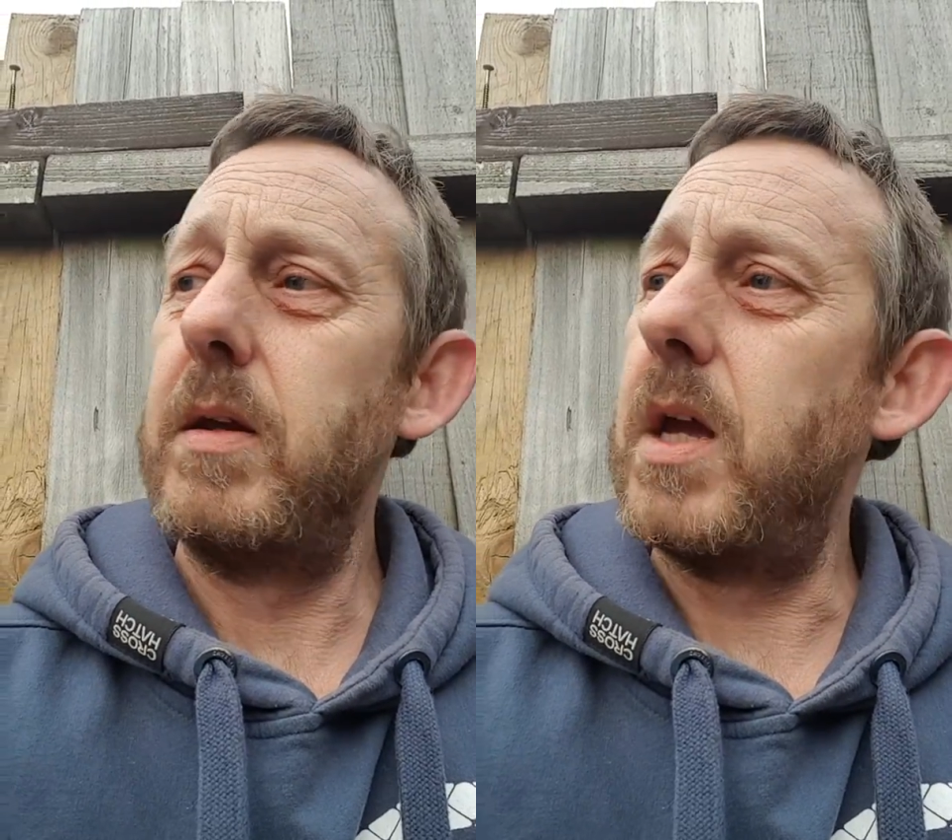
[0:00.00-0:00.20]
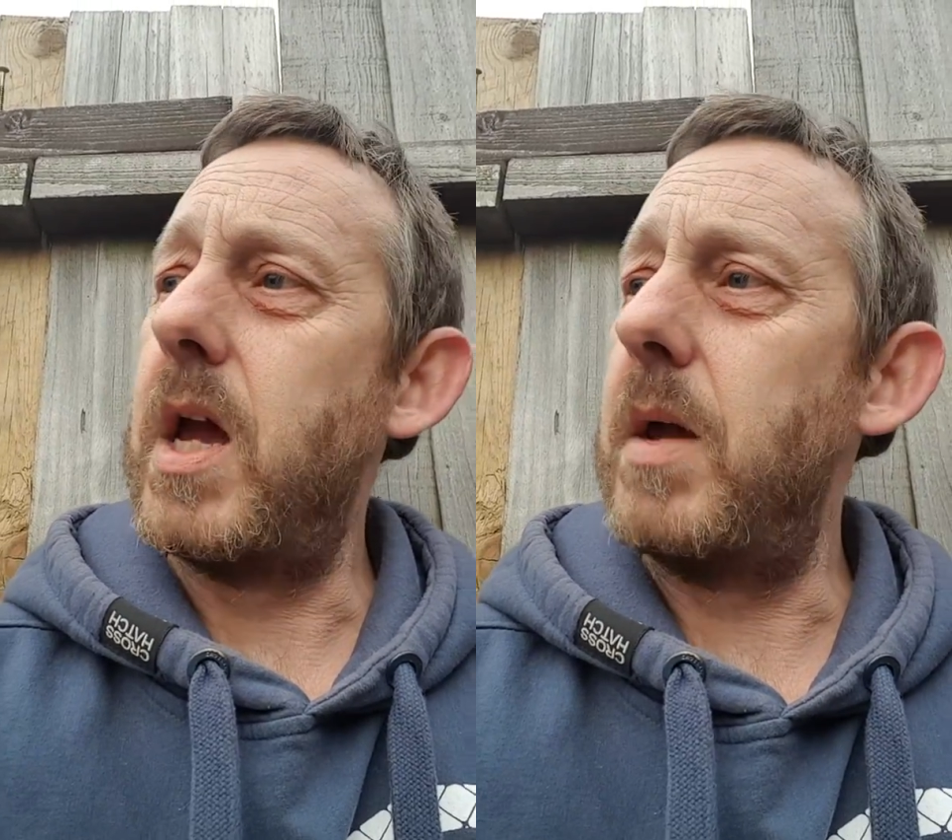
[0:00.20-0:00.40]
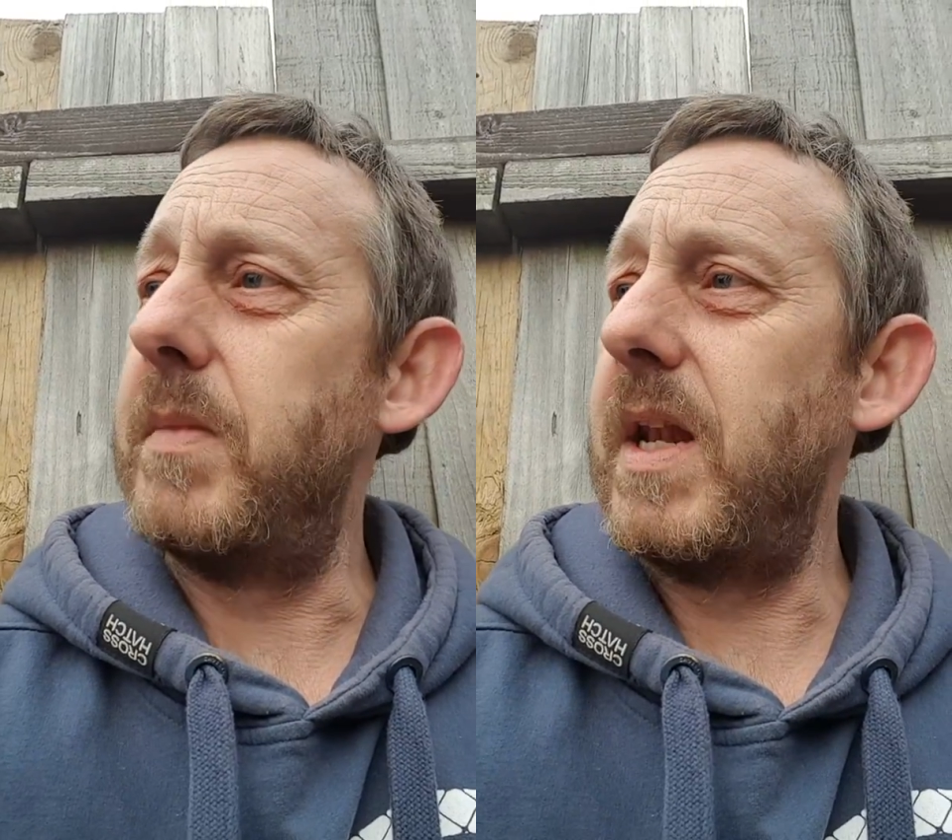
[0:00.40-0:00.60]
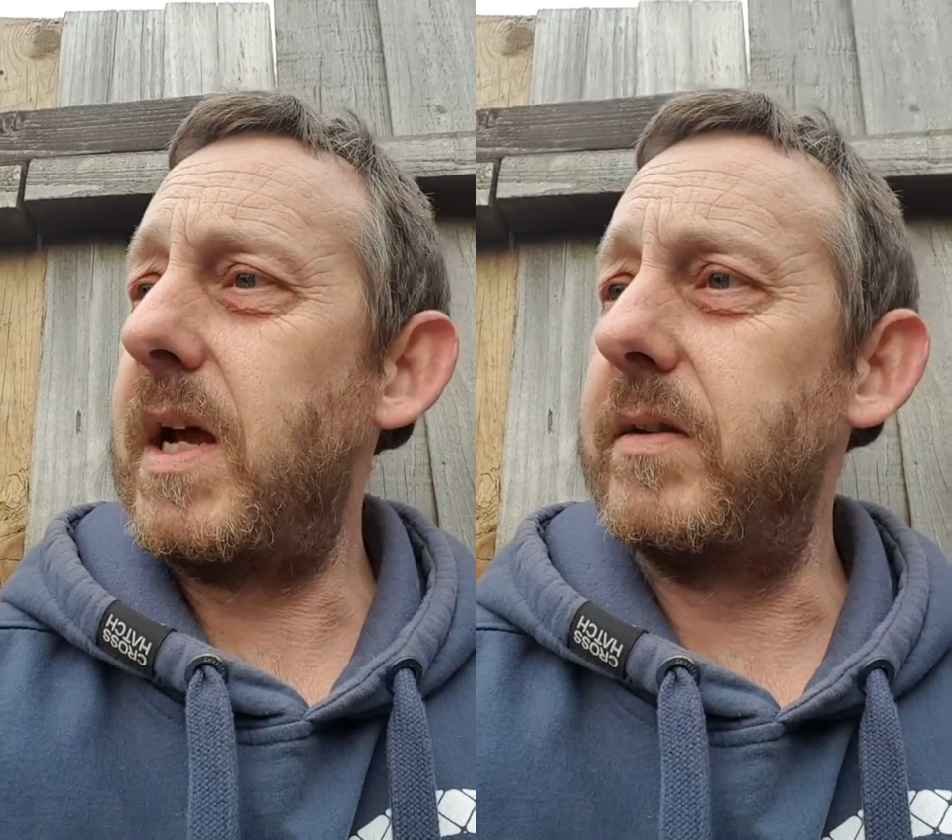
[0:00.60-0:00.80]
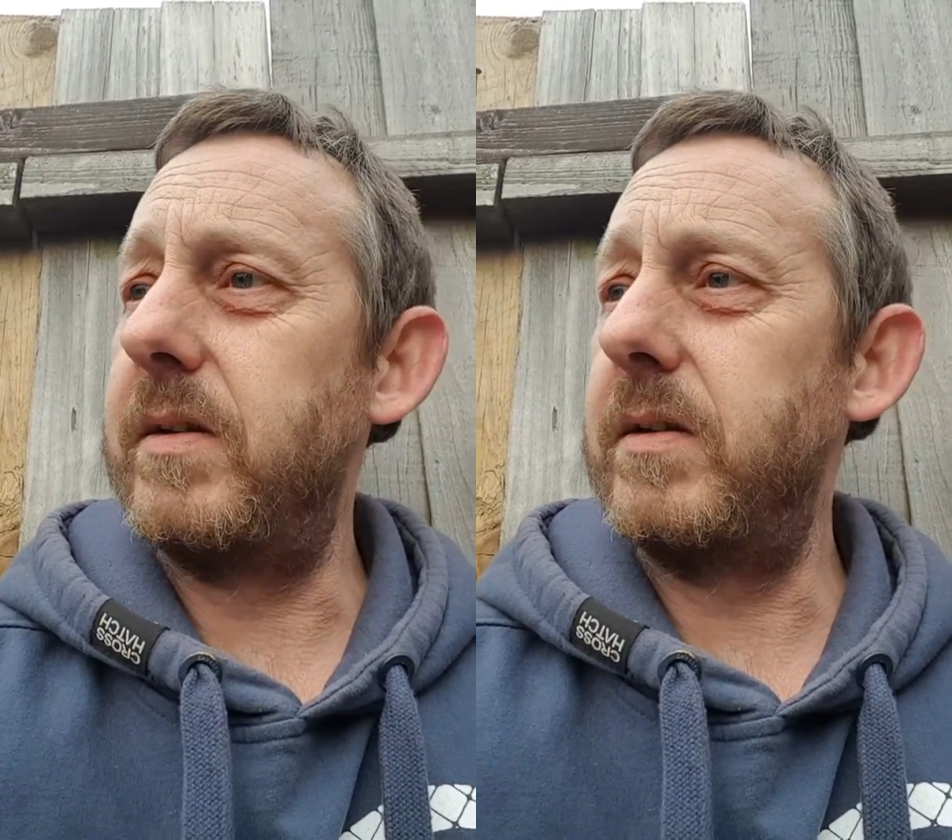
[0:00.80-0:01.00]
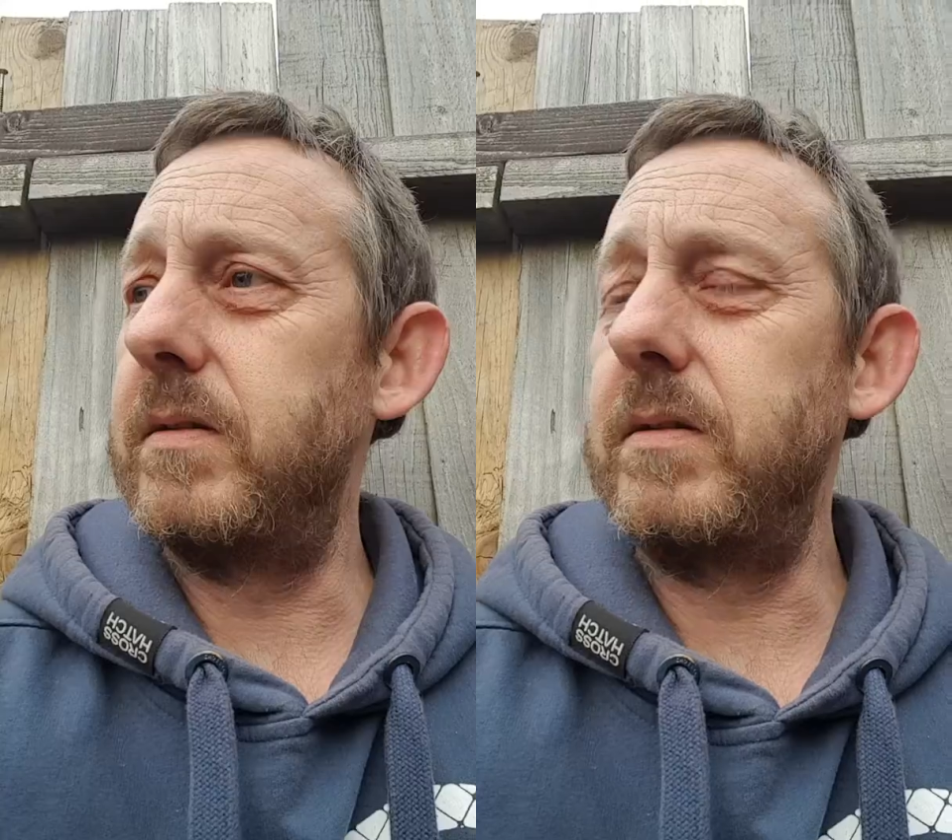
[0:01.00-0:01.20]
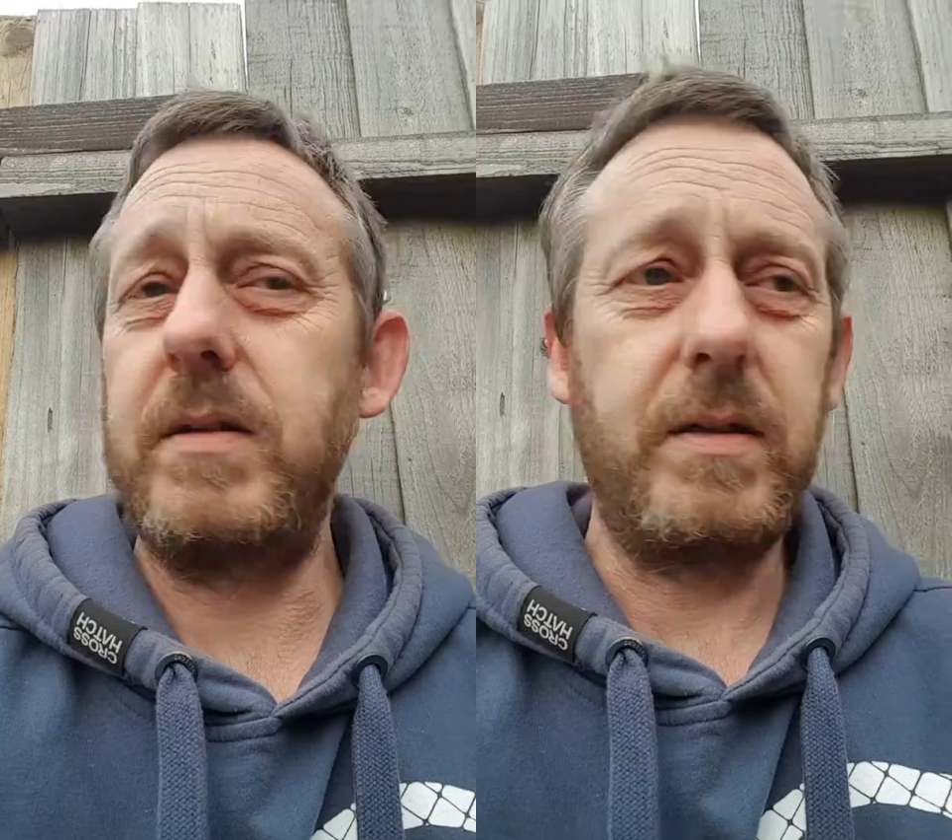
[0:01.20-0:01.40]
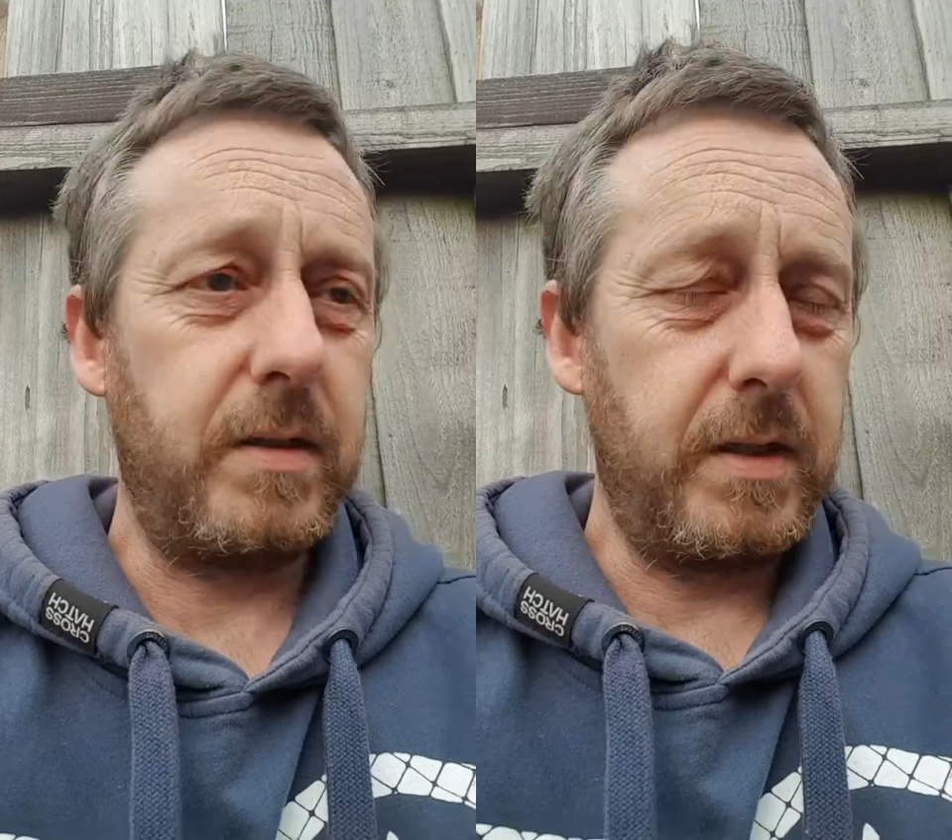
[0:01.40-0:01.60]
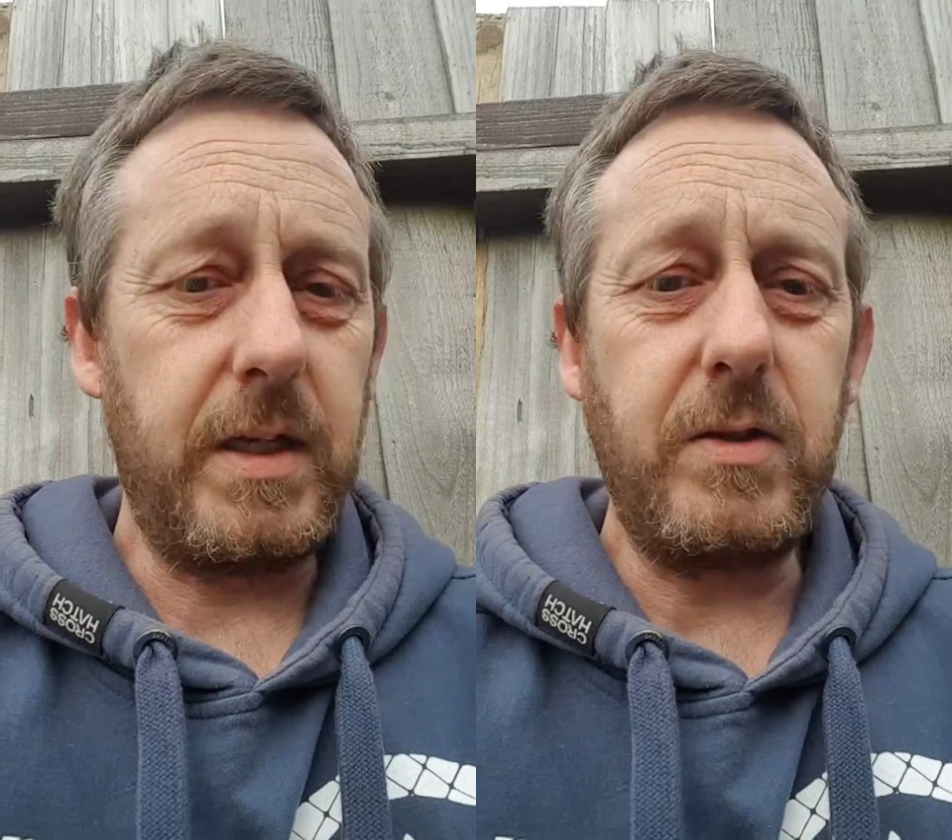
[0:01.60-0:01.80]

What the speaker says: My lad, he